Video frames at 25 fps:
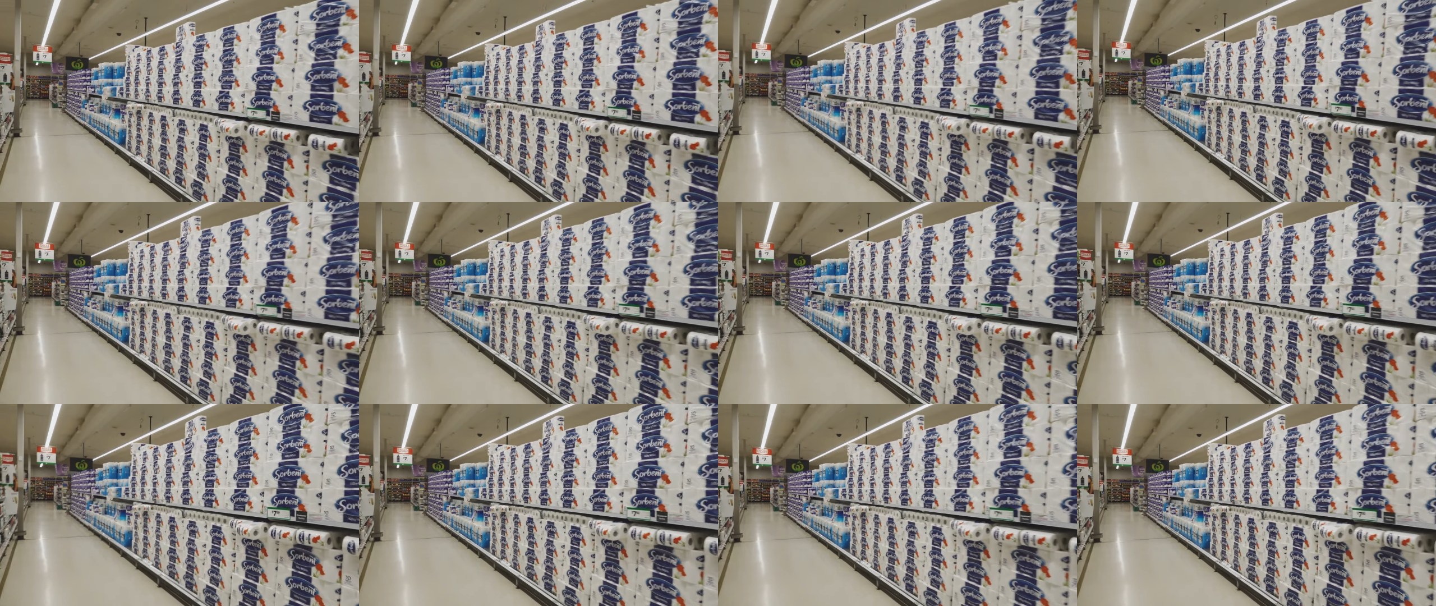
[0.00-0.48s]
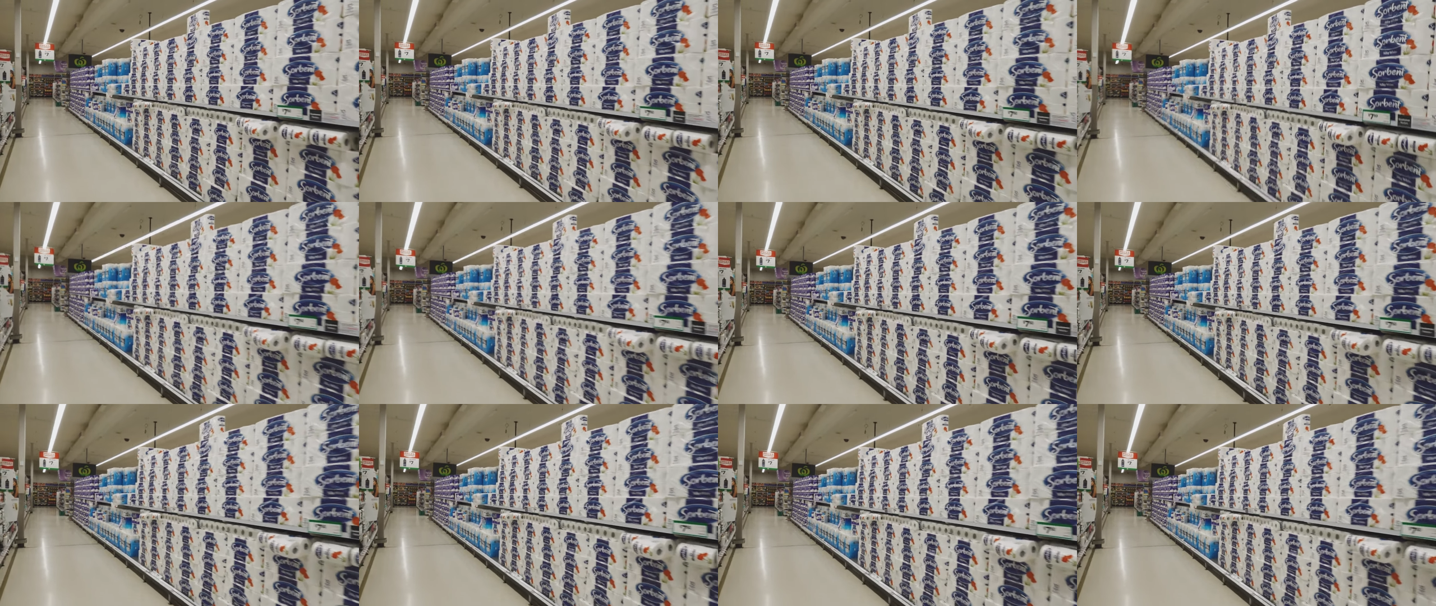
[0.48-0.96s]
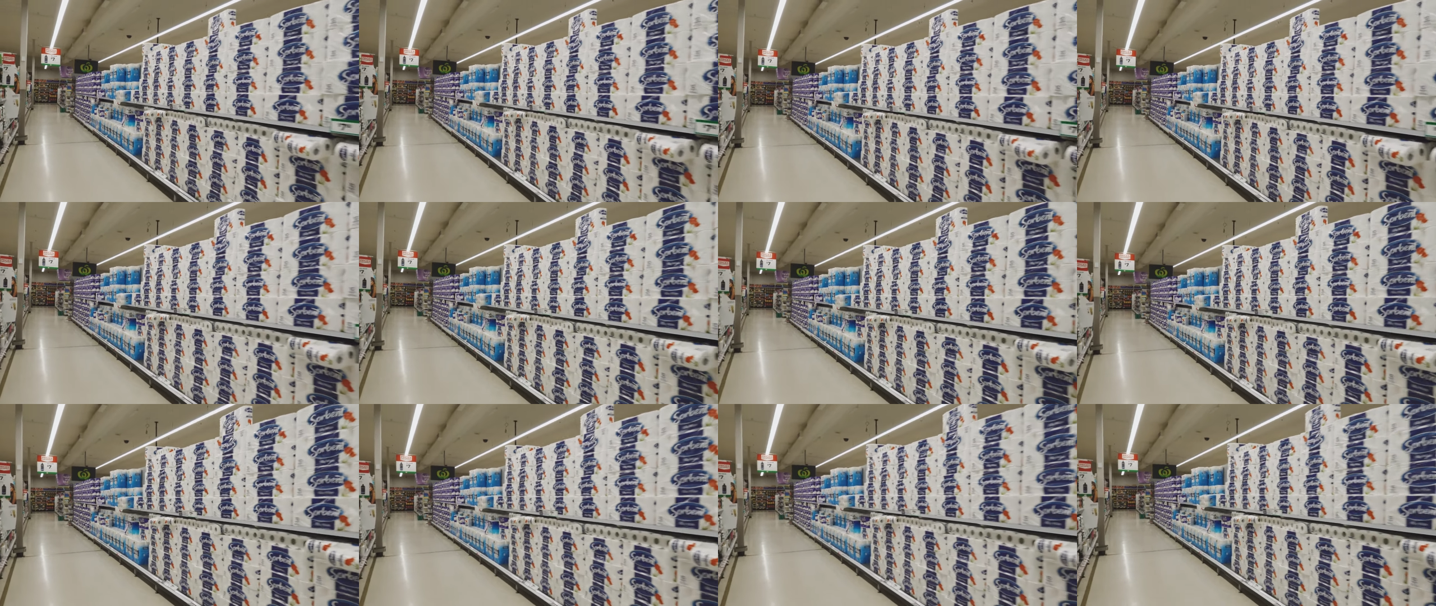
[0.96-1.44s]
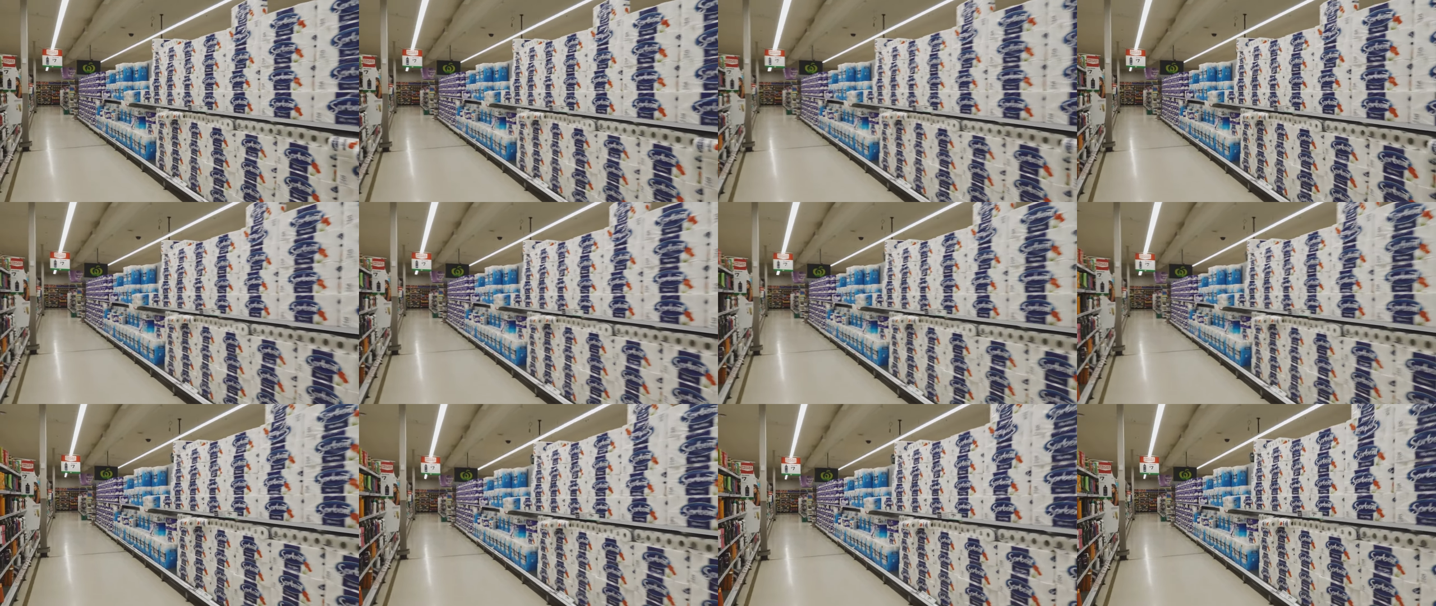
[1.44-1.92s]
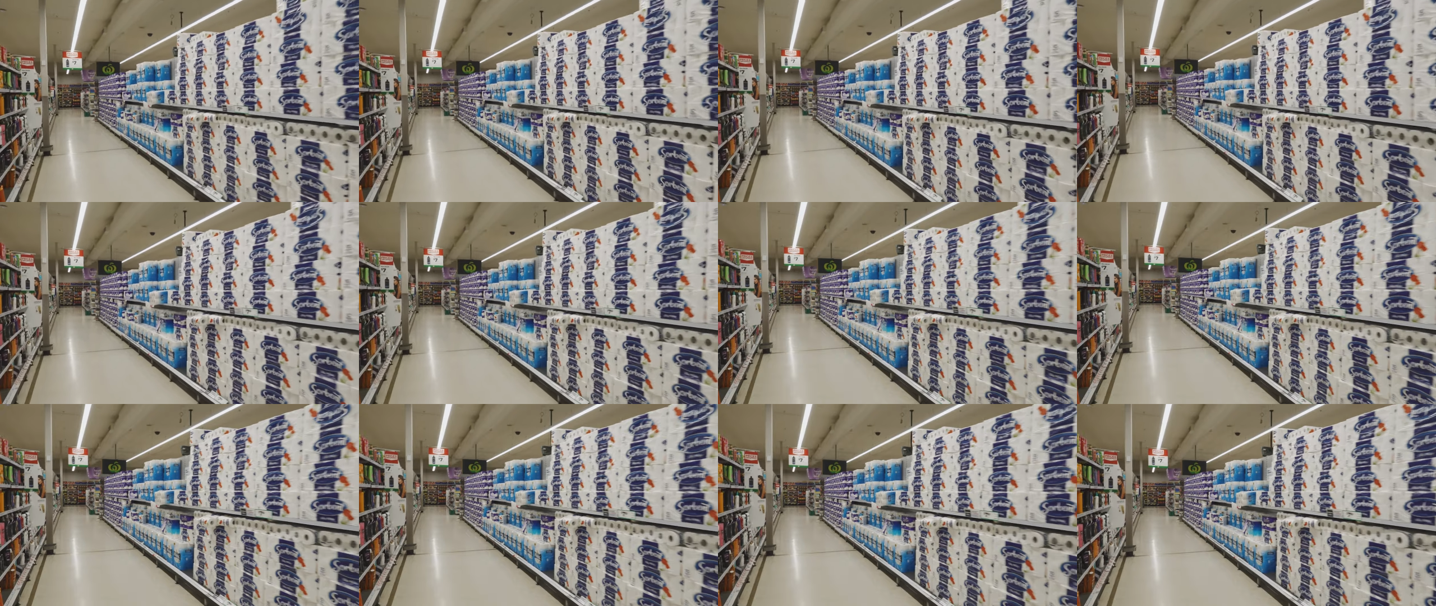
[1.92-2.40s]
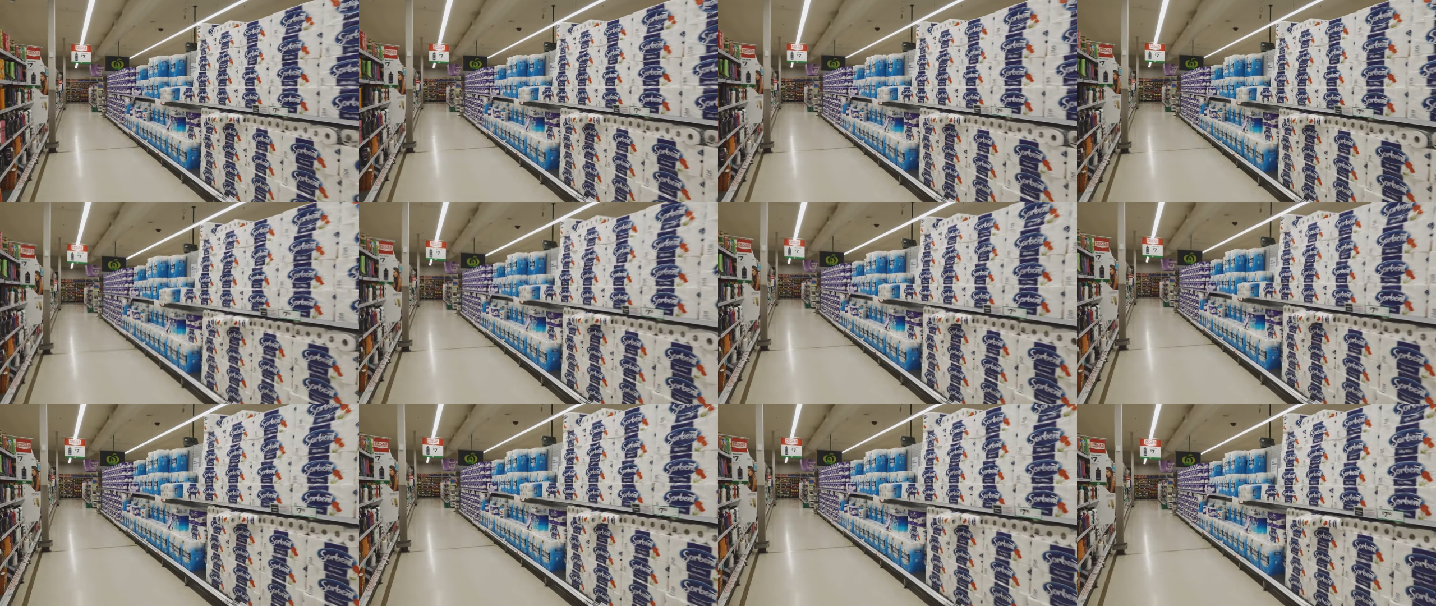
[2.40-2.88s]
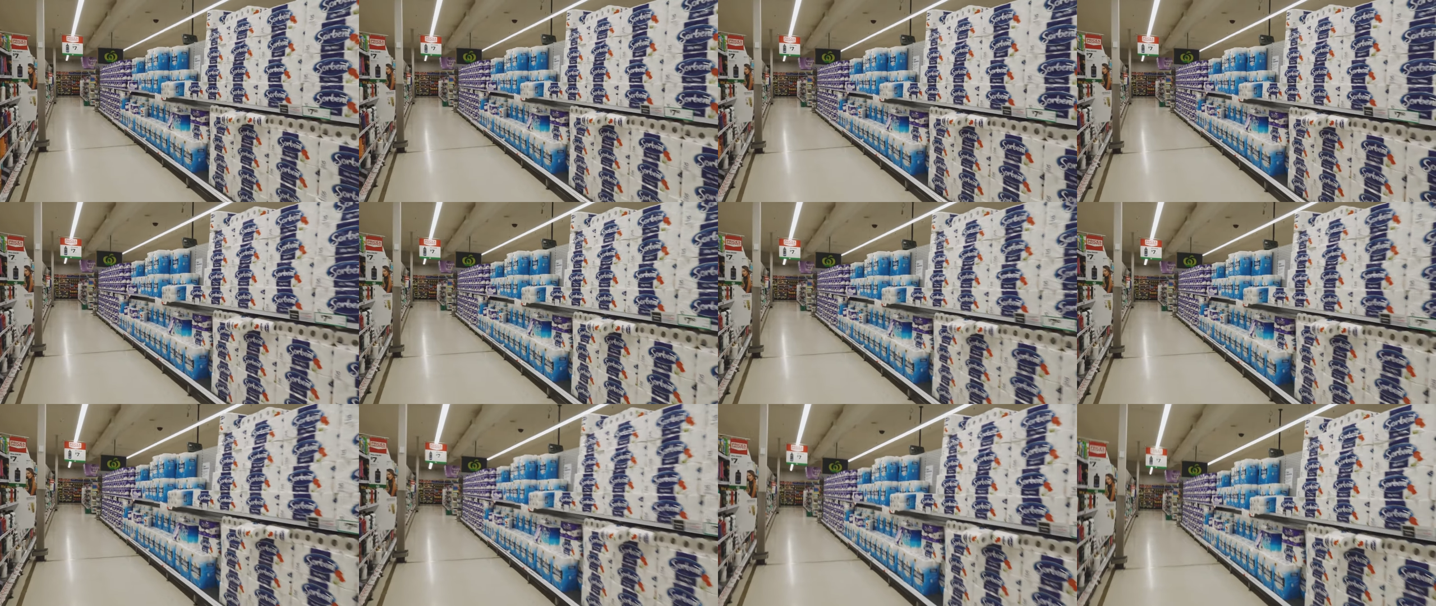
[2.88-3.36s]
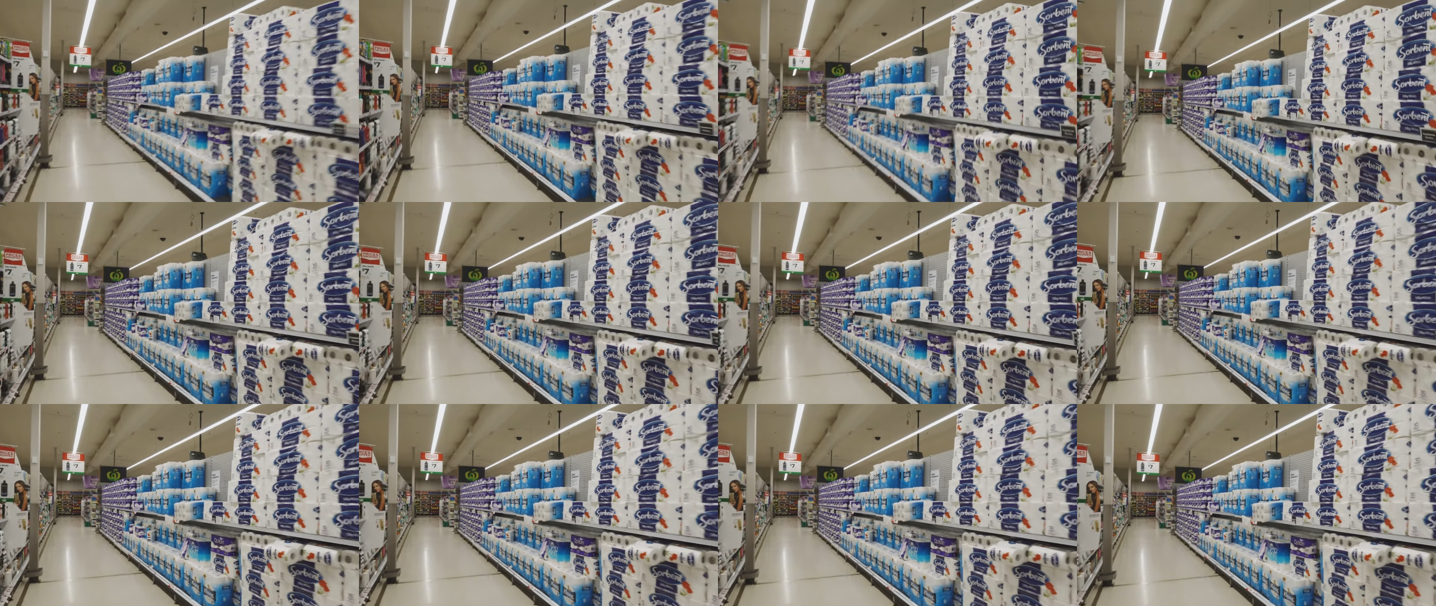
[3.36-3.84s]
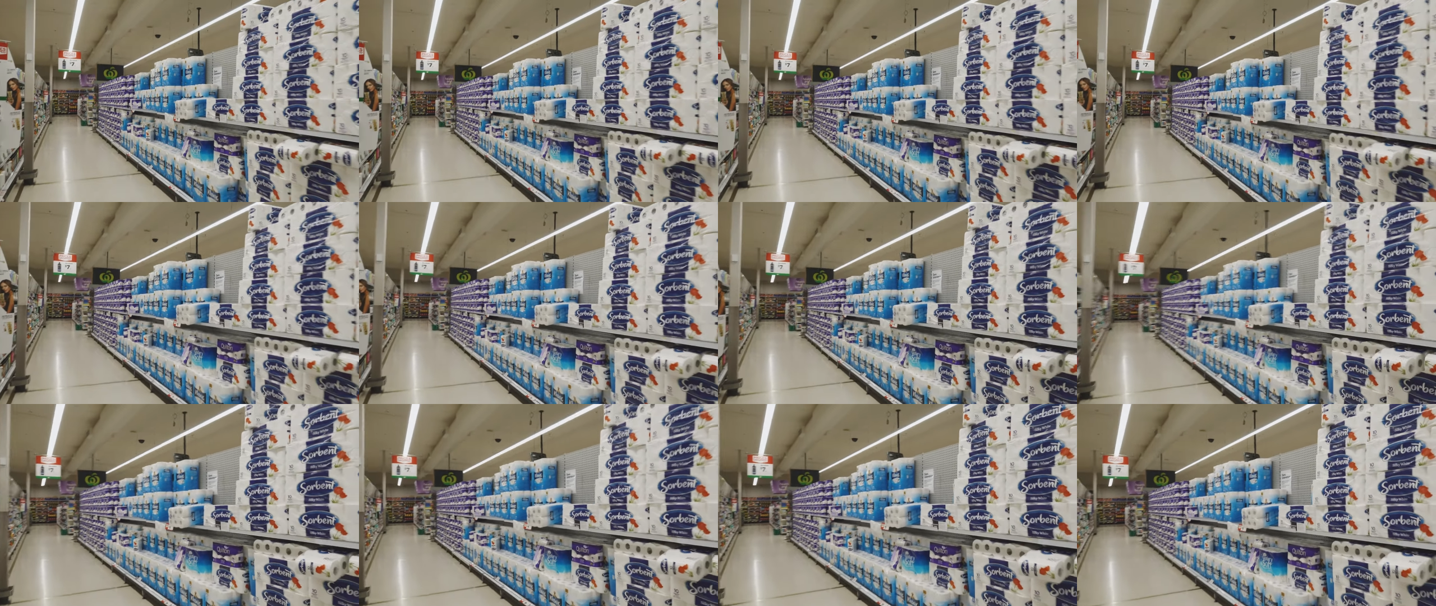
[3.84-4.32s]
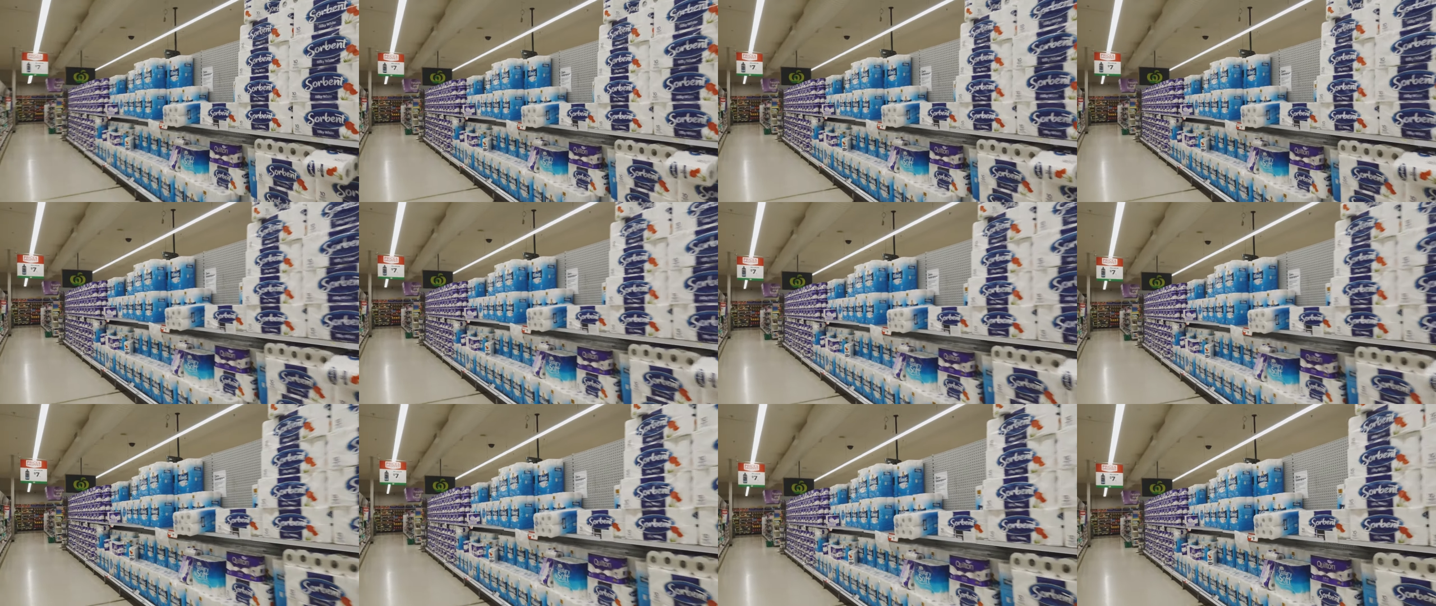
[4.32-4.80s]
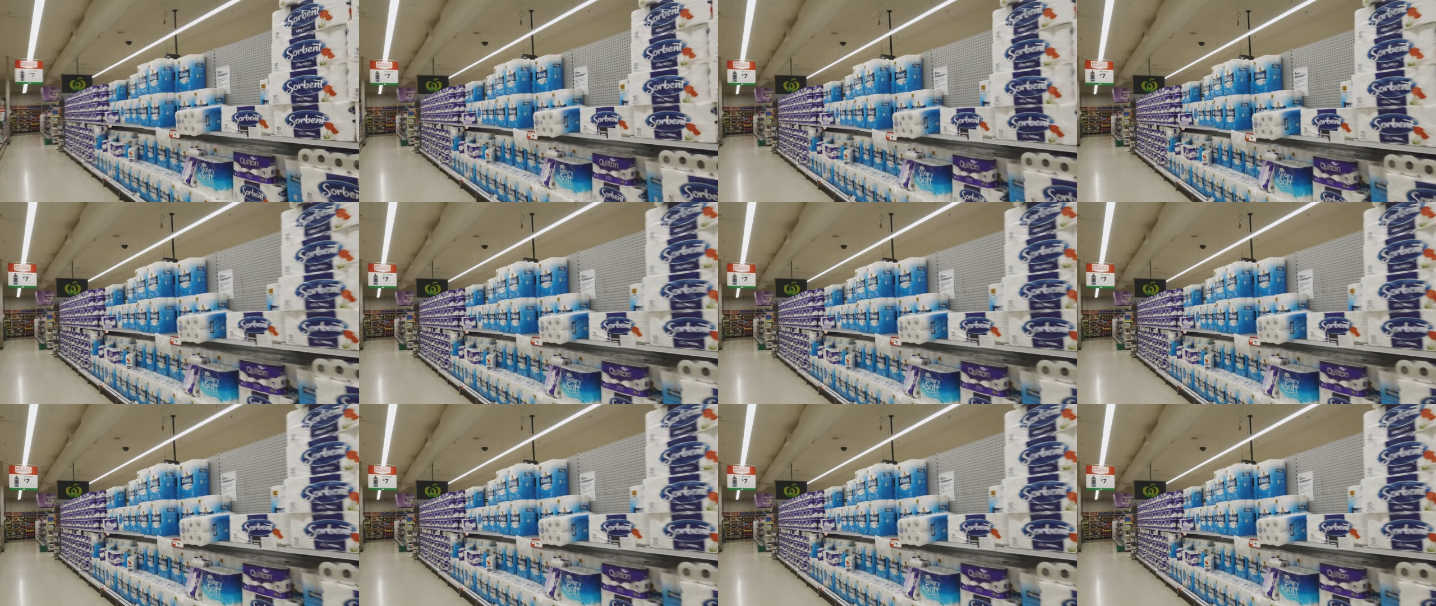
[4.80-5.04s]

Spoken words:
(no speaker visible)